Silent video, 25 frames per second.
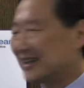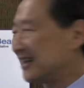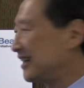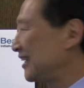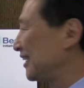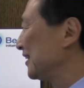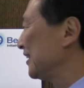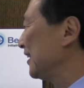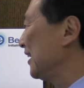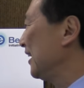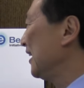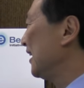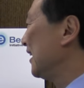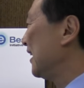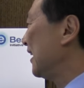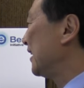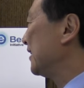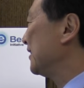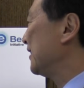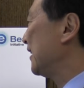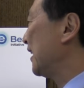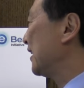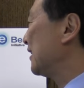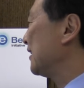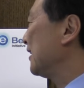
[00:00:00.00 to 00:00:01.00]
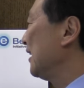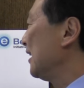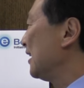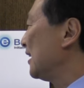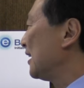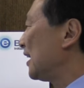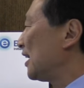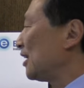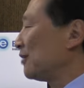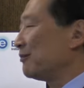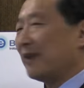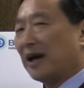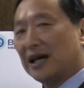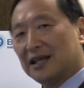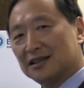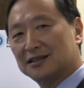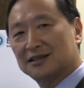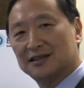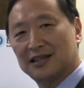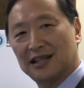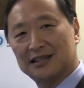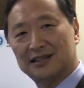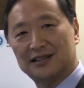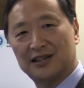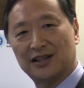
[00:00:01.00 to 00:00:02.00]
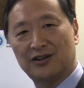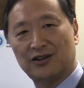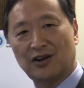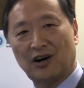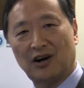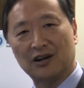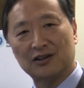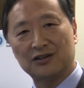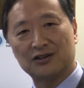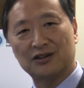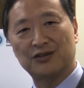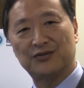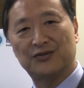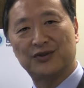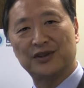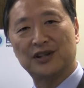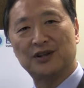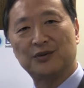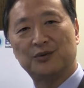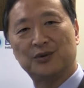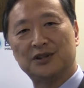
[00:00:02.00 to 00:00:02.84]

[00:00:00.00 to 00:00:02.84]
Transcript: And, and then uh, maskless lithography,